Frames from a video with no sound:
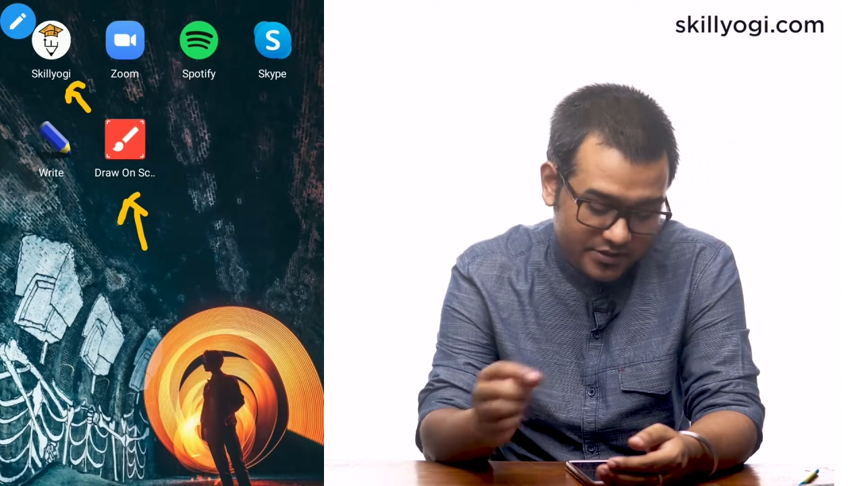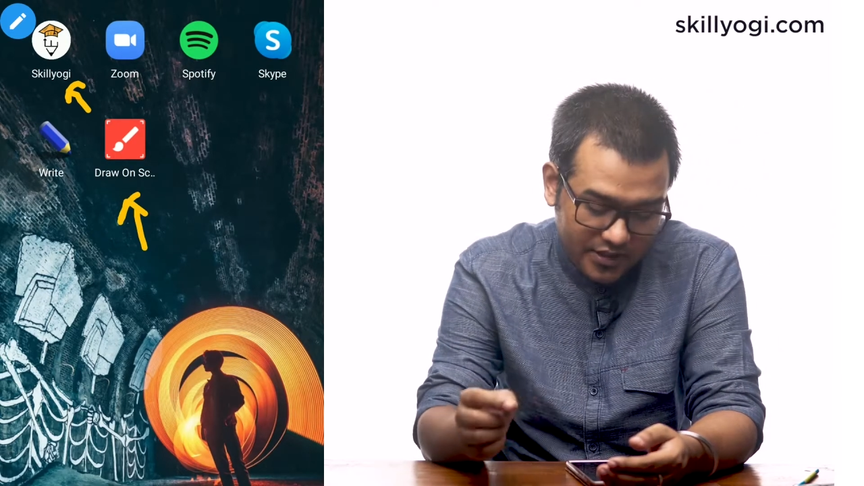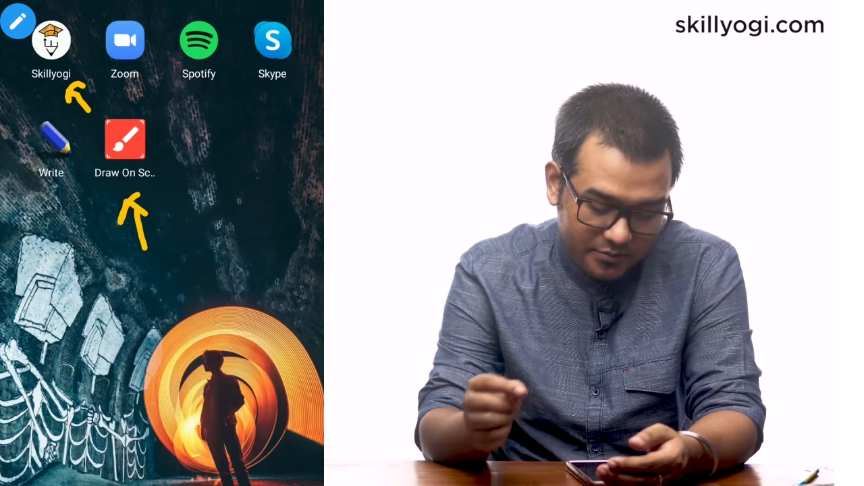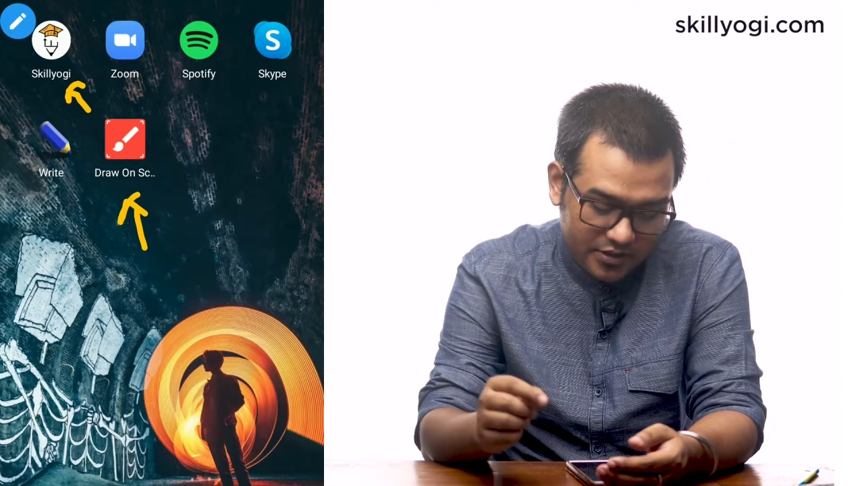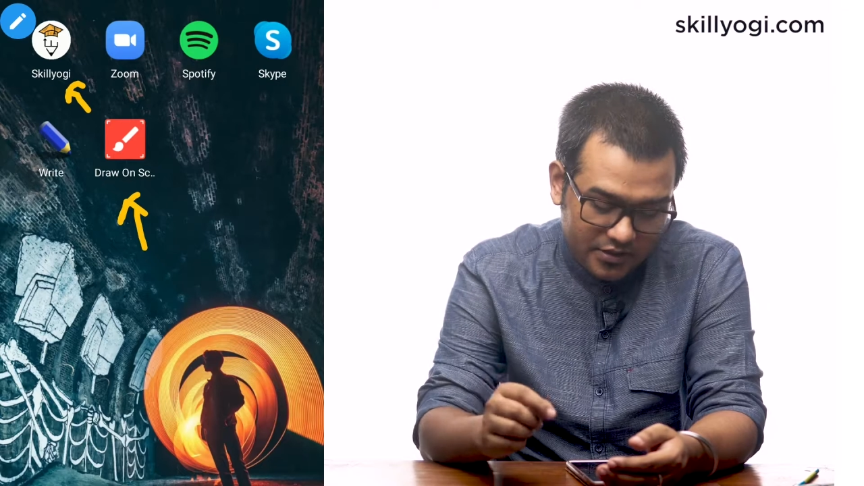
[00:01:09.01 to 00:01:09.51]

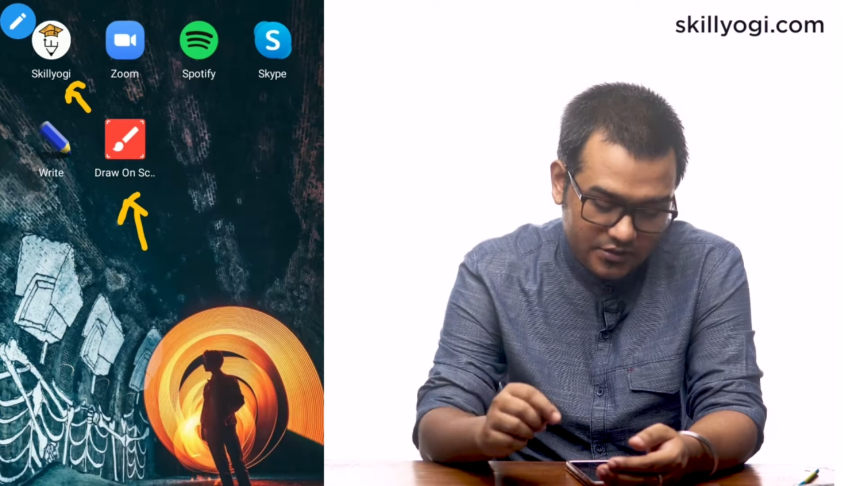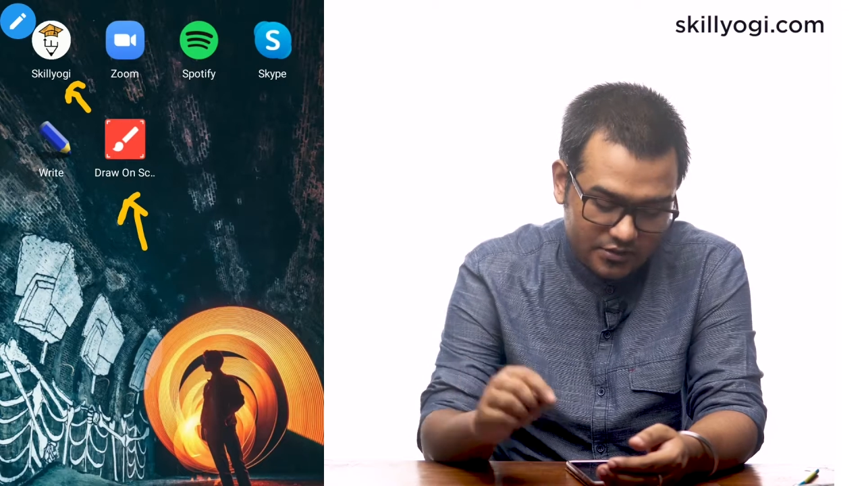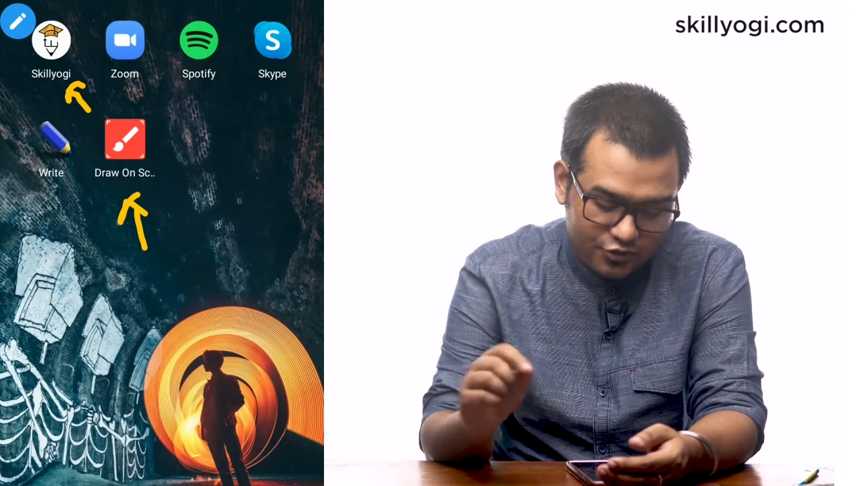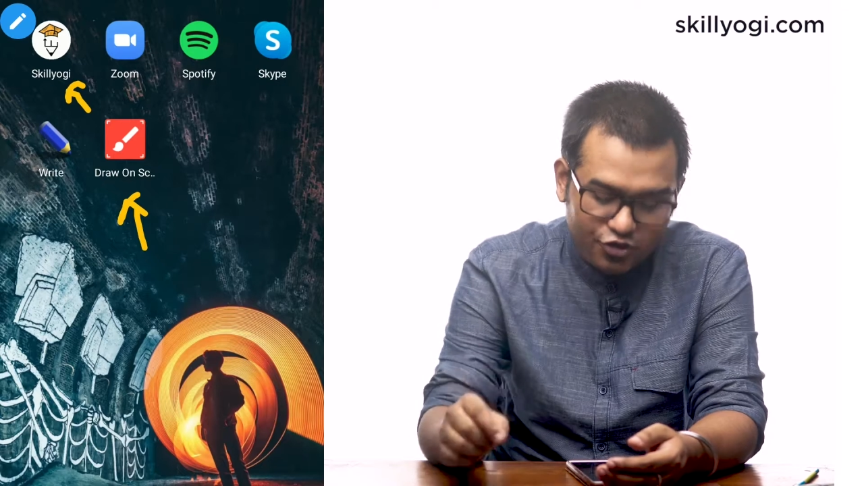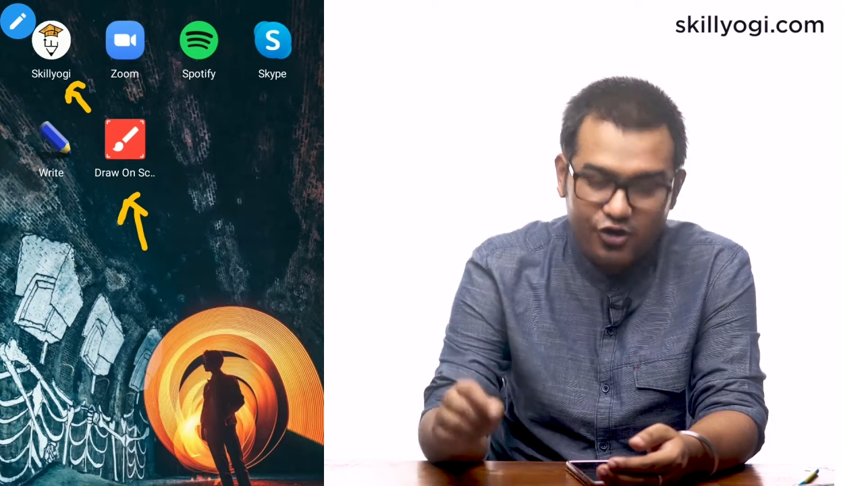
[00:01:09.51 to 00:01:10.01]
name is
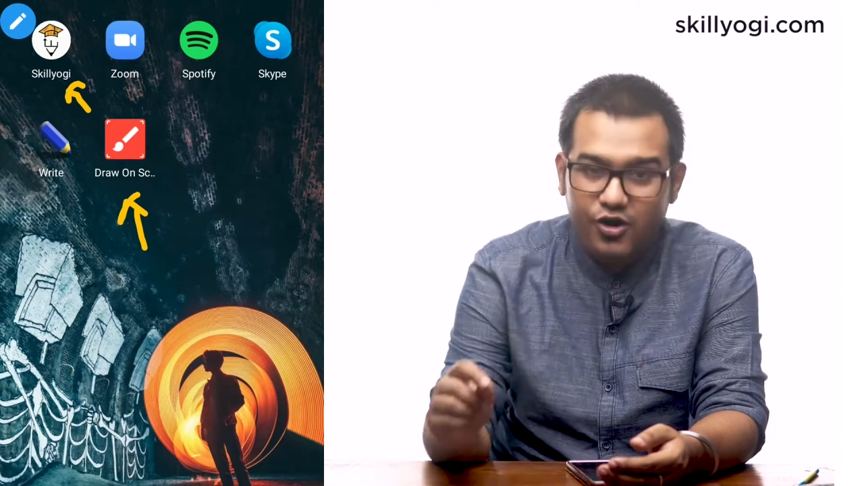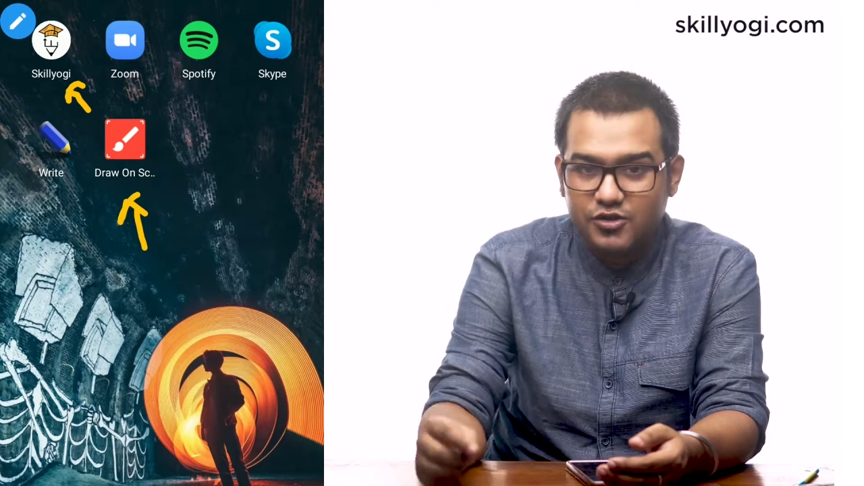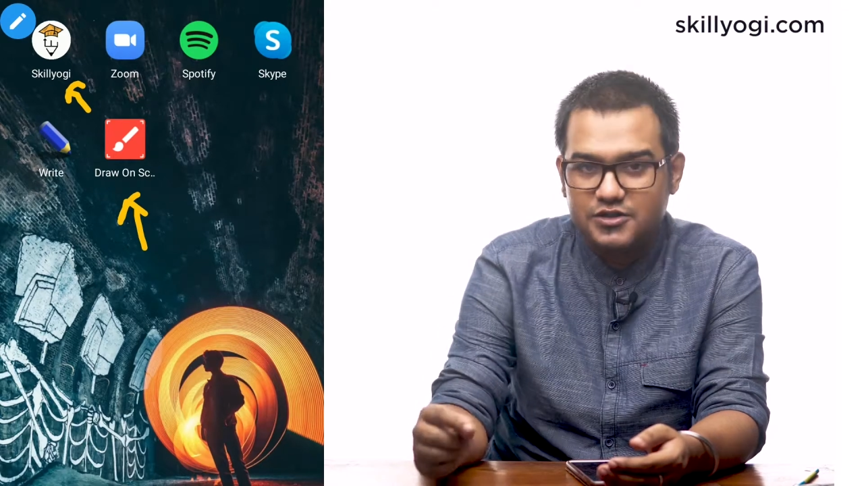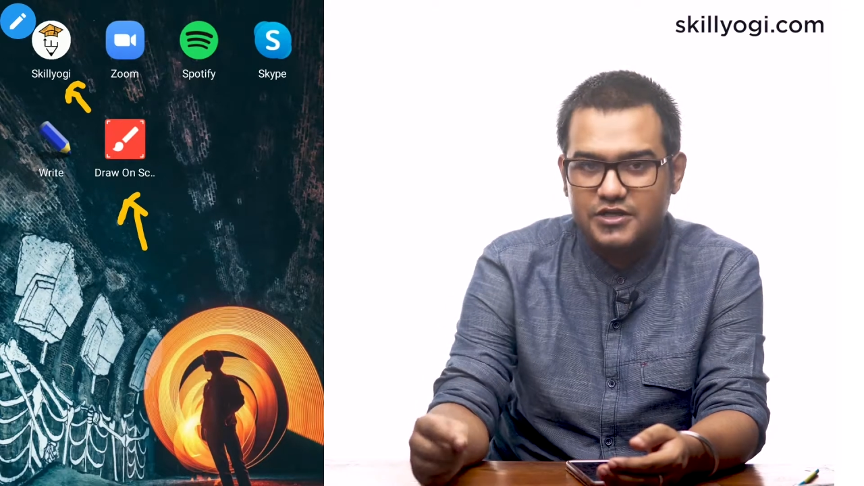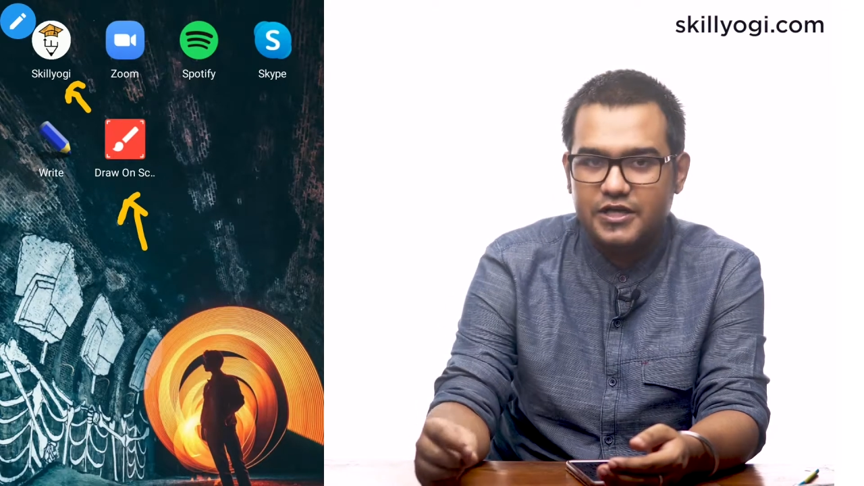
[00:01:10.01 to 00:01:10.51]
Draw
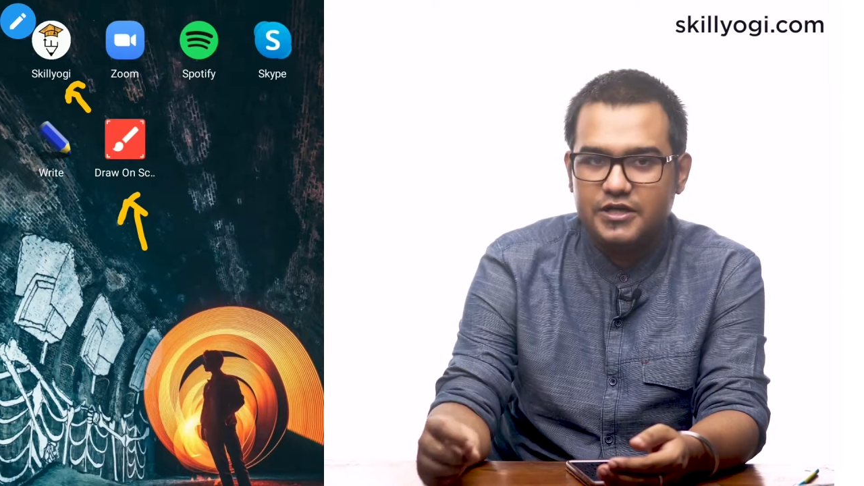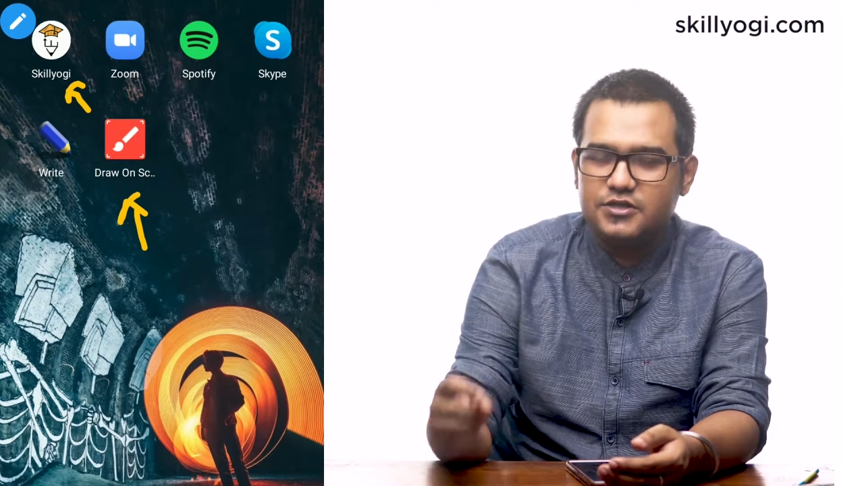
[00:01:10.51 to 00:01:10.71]
on Screen.